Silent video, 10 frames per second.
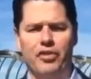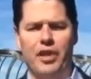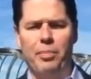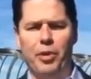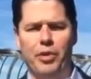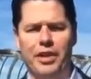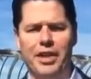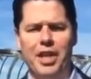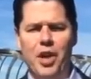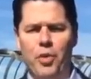State
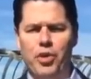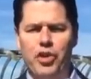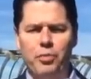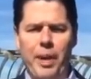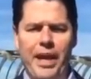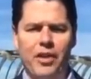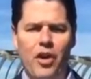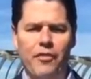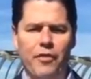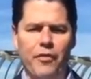Building. We just panned
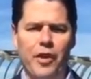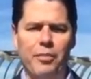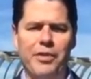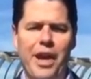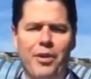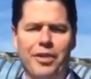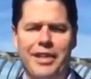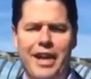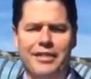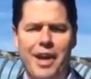off the Freedom Tower in
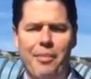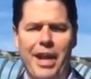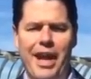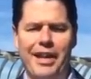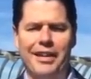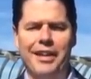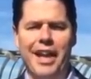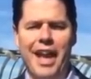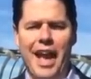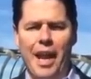downtown Manhattan,
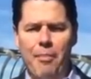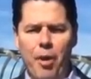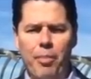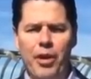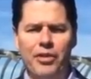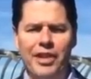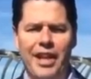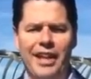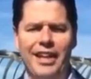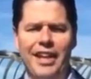and I'm up here
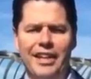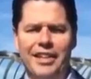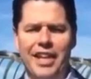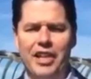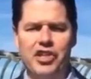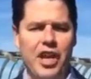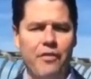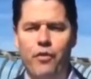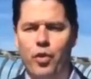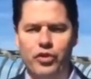today to get
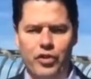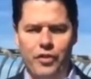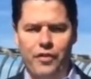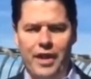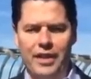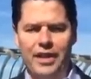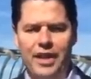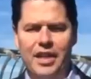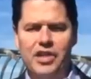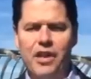Gen 4 certified.
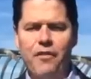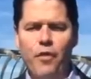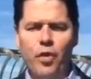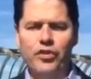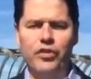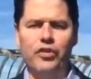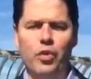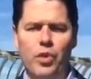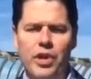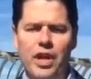Gen 4 is the
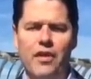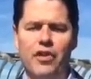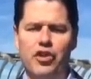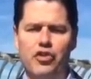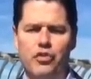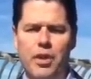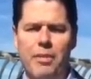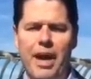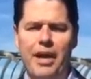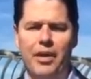story of
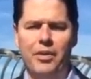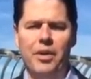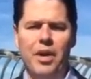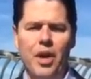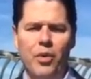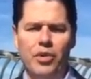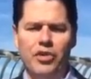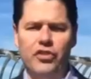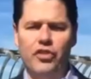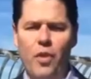XtremIO, which
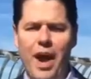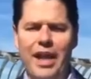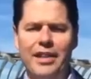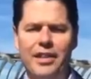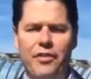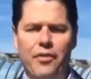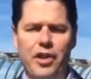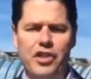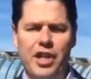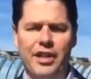is so highly
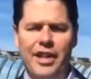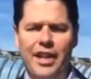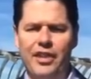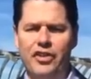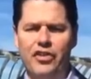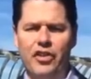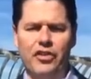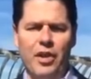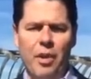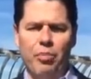differentiated that it is
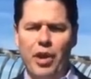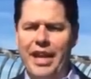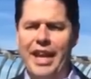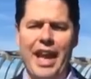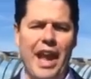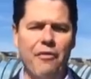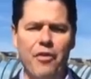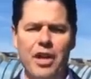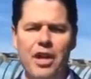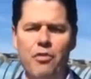just breaking
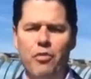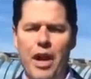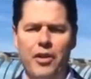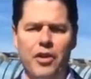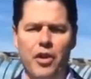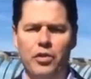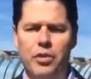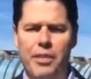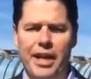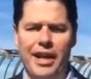every record known
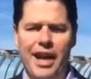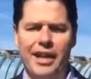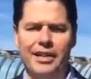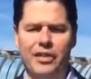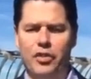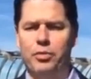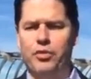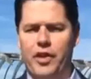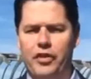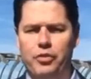to mankind in terms
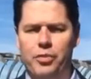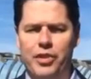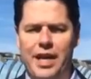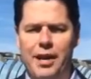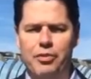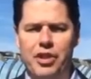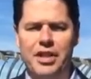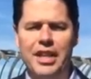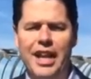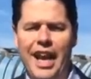of customer adoption.
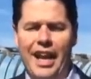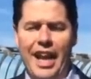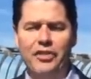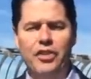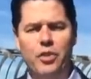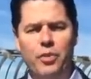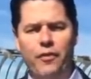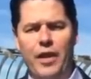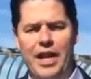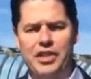And it has to do with
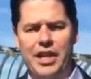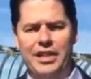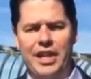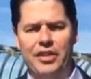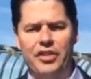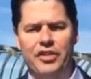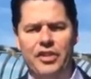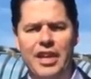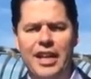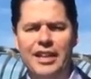flash technologies.
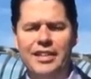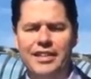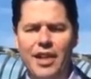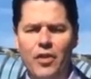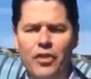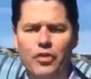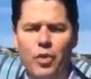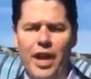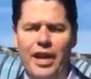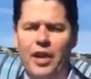To tell the
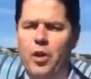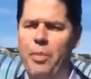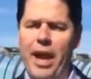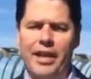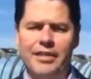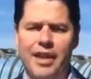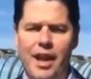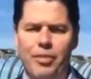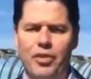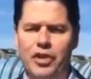story, I got to go back in
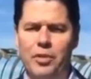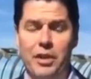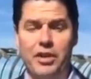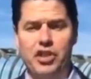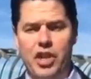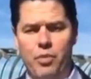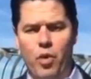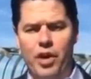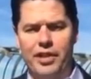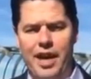time and talk to you about the Gen
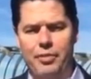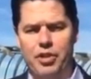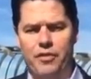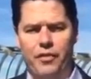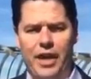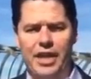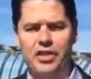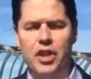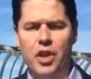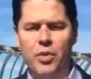1 adoption of Flash,
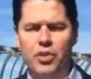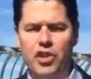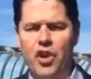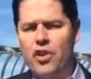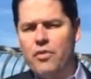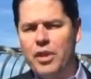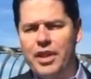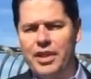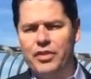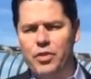which occurred
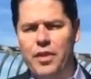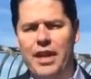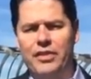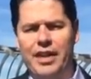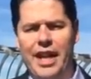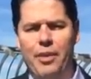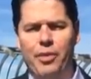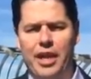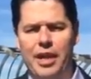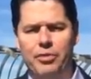really in 2008
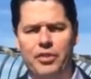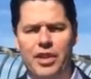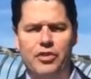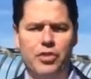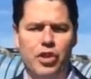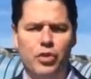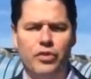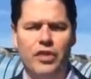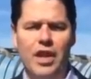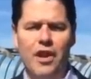when EMC
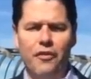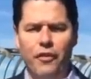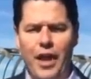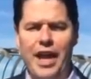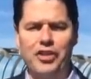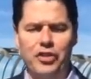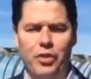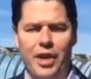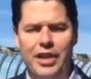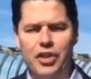introduced Flash
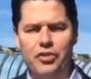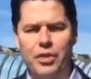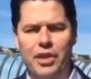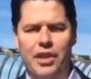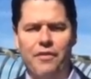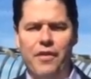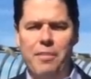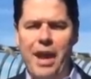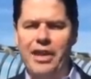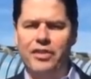into our industry-leading
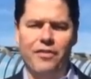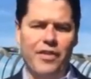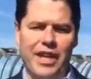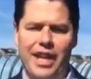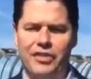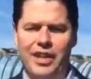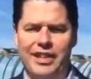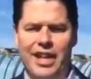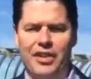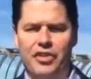VMAX and VNX
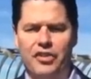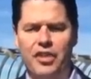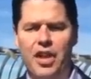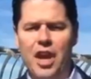technologies.